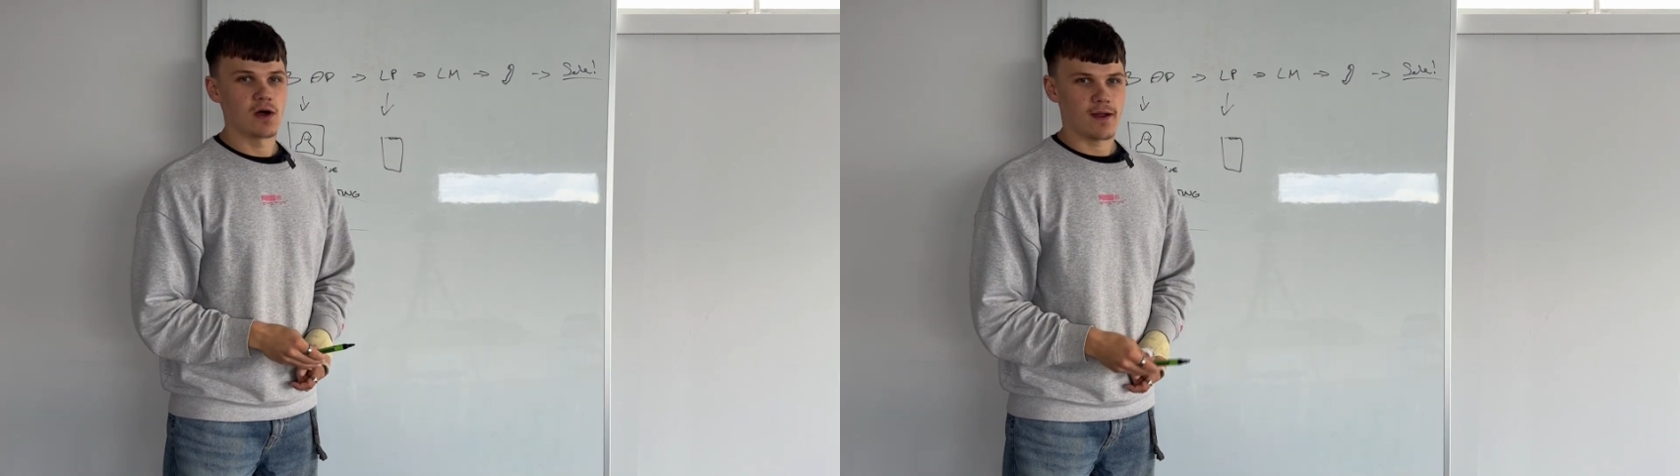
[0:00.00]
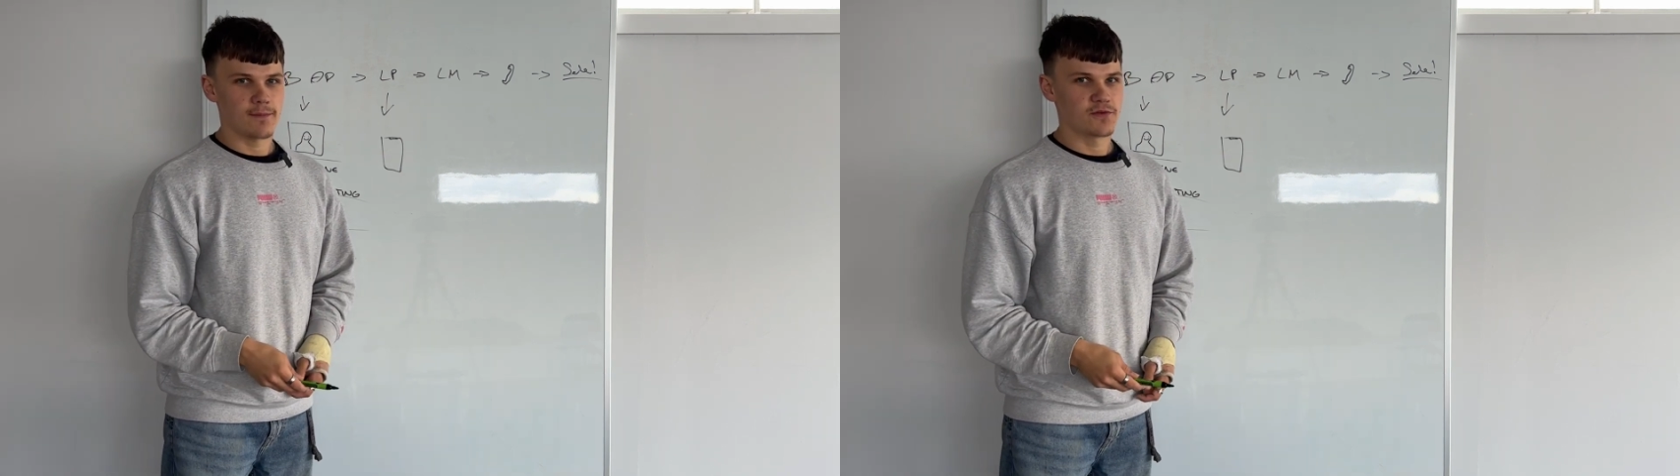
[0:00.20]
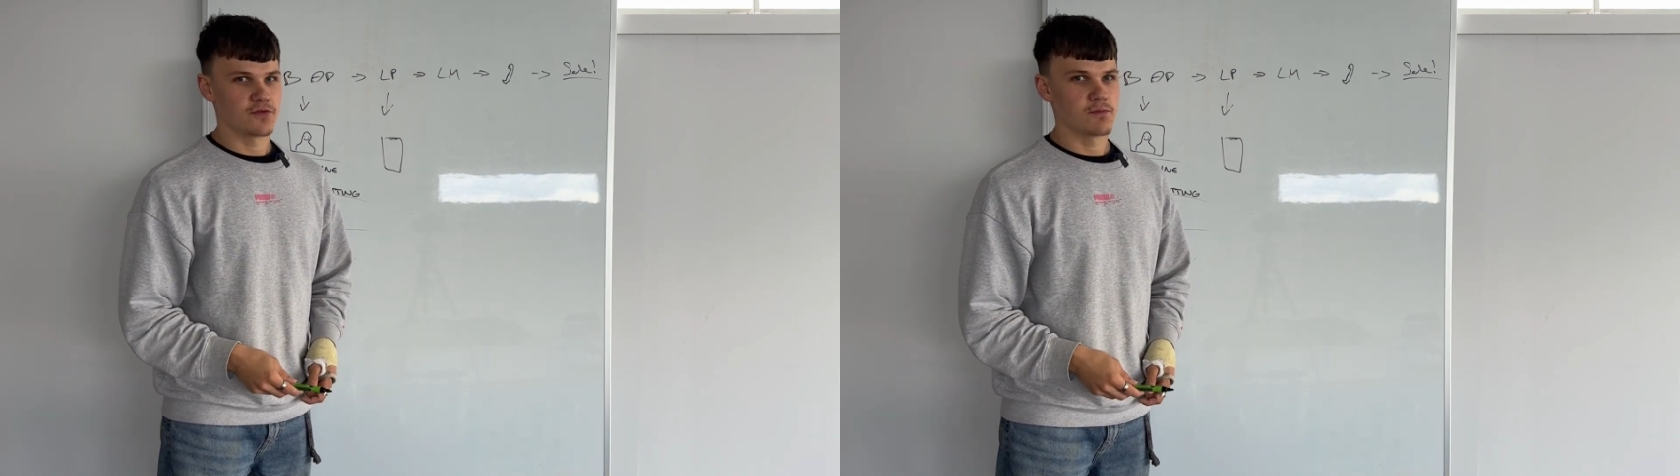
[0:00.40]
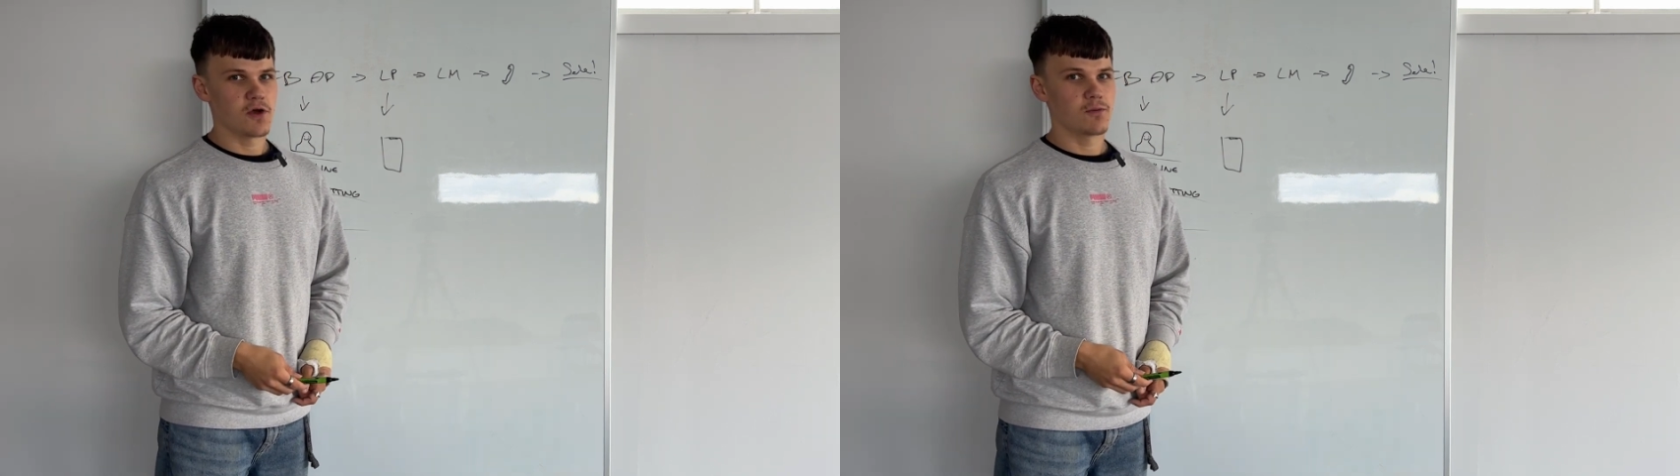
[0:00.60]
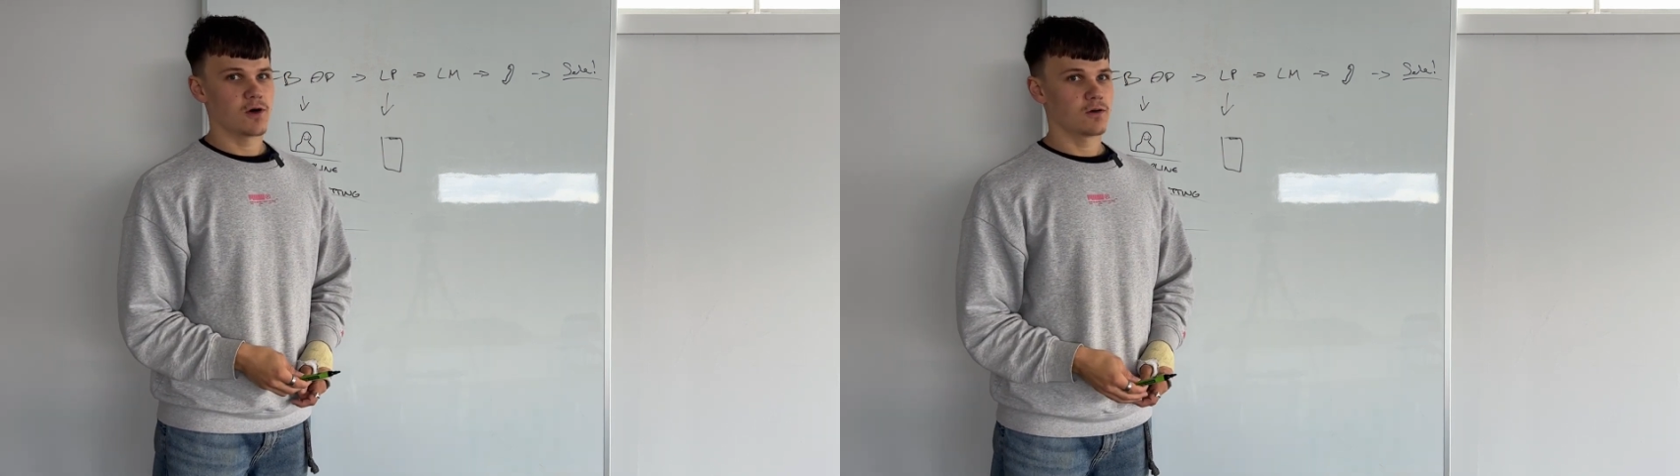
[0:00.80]
are coming from
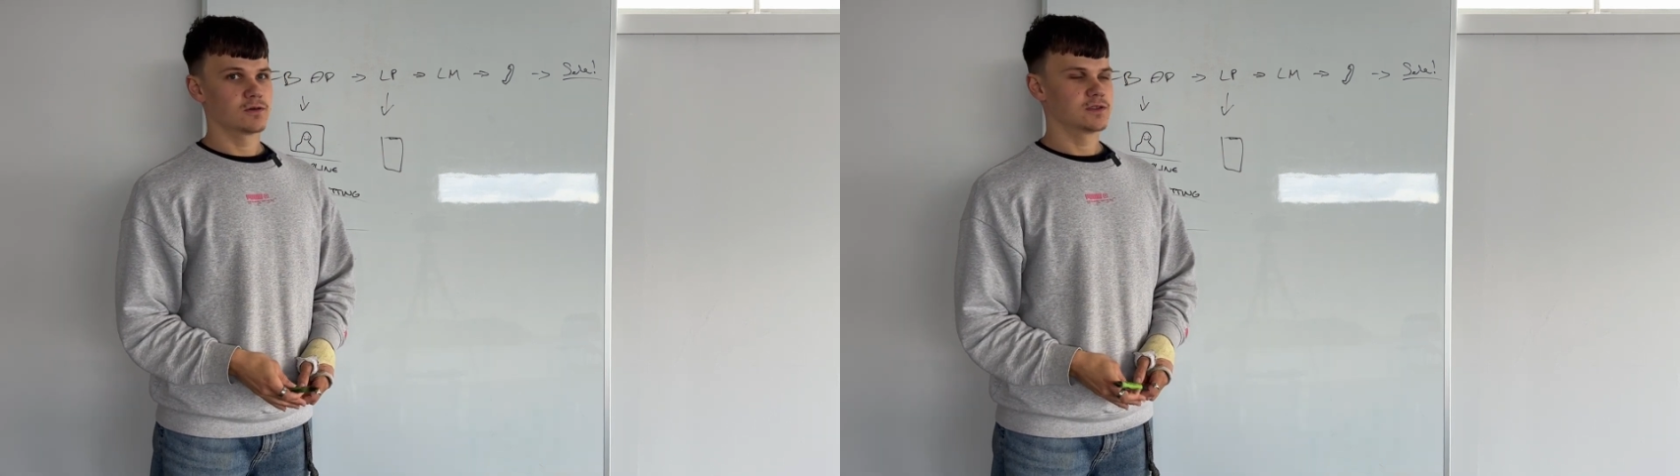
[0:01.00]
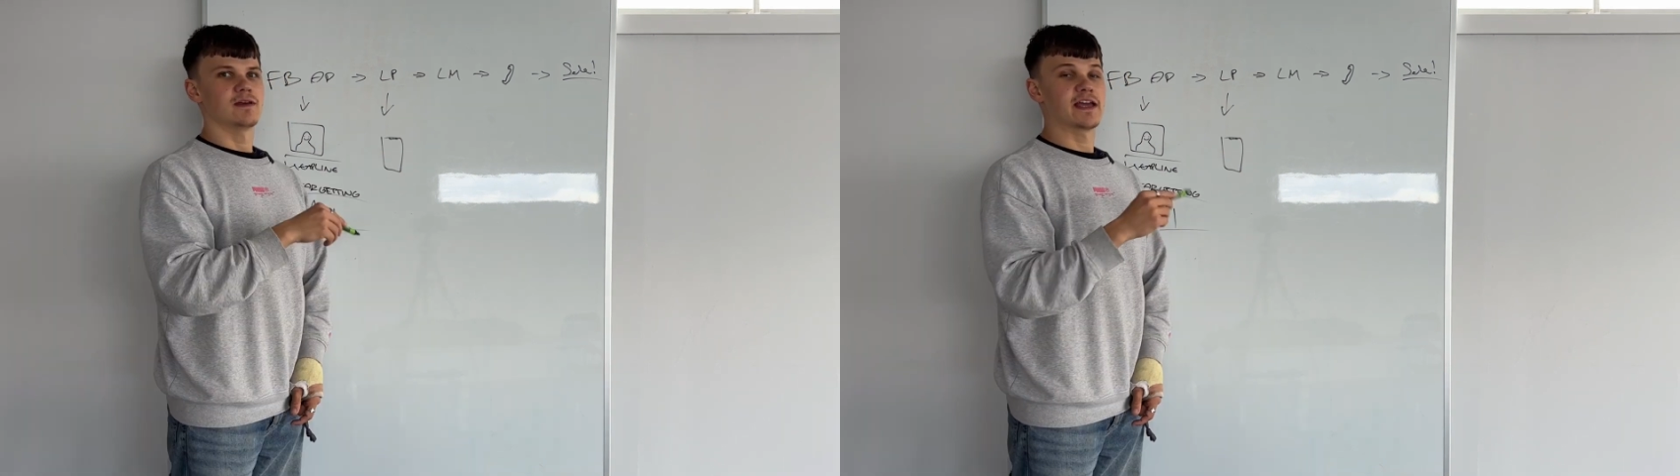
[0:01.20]
mobile.